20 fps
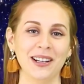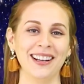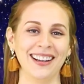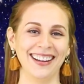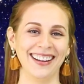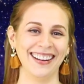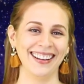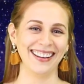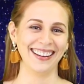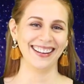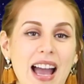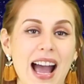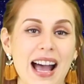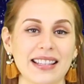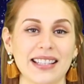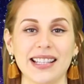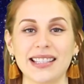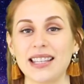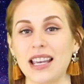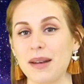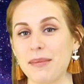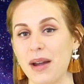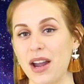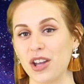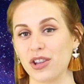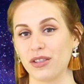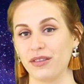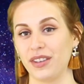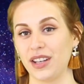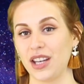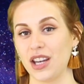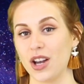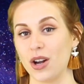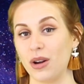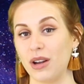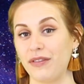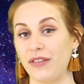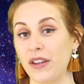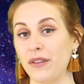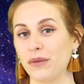As I said in my other video,
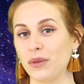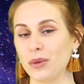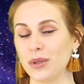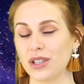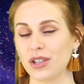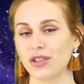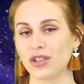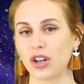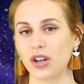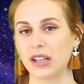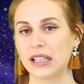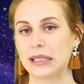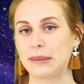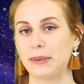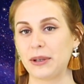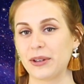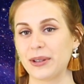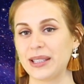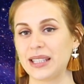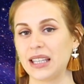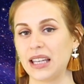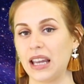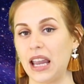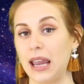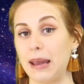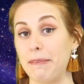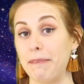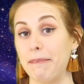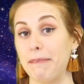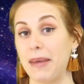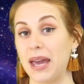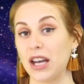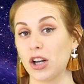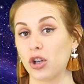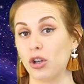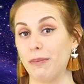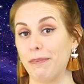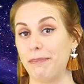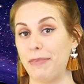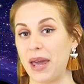if influencers are experiencing a
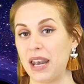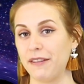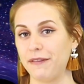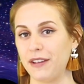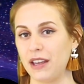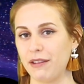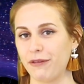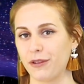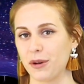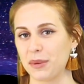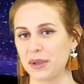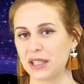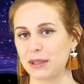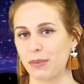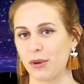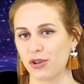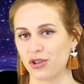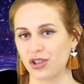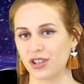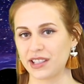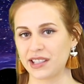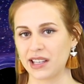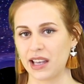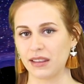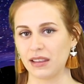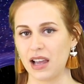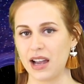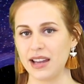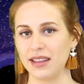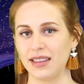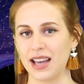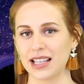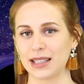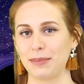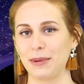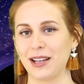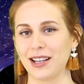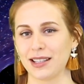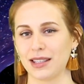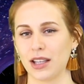medical benefit from exposure to sunlight, that's
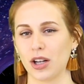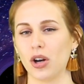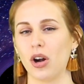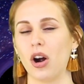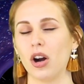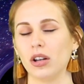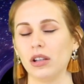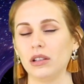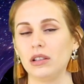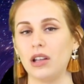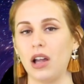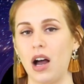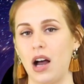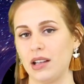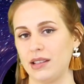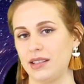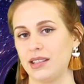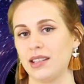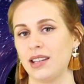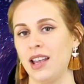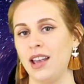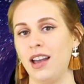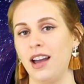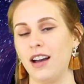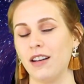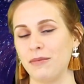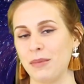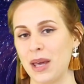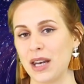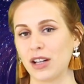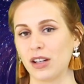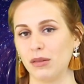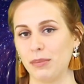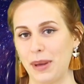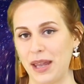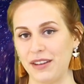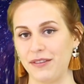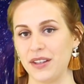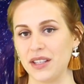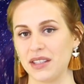because there are lots of medical
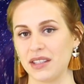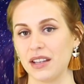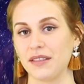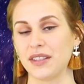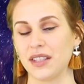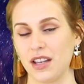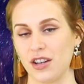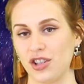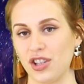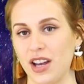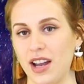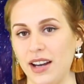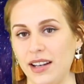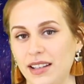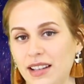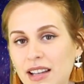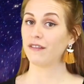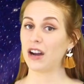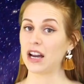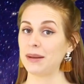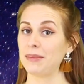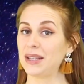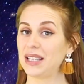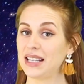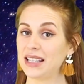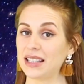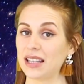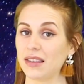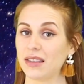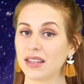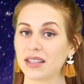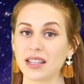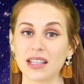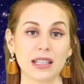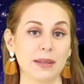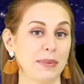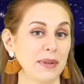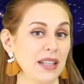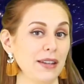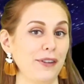benefits of sunshine. Vitamin D synthesis
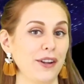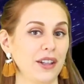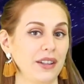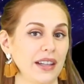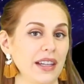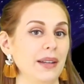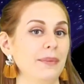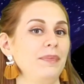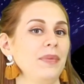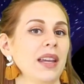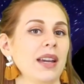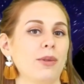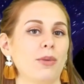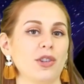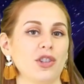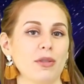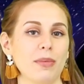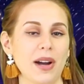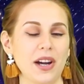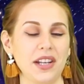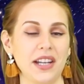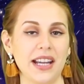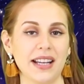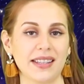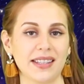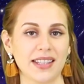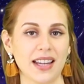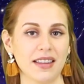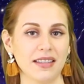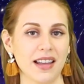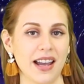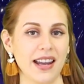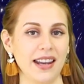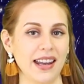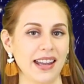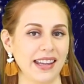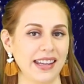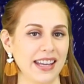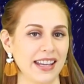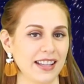specifically. When your body gets sunlight,
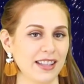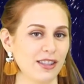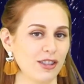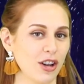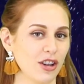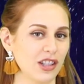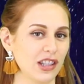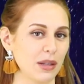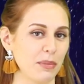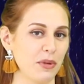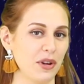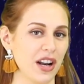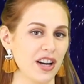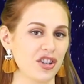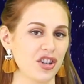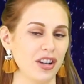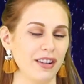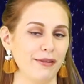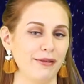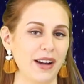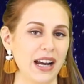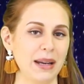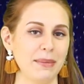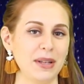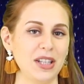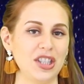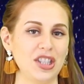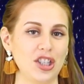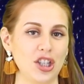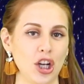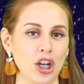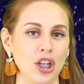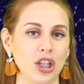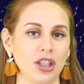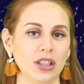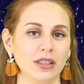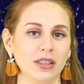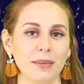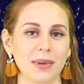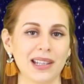it kickstarts the production of vitamin
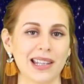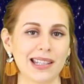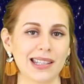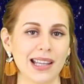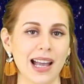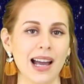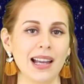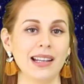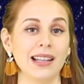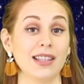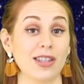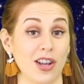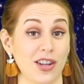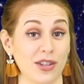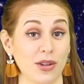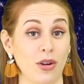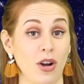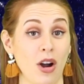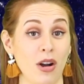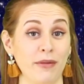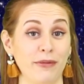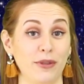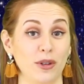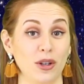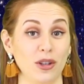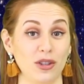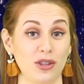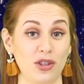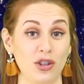D. But the sun is also harmful.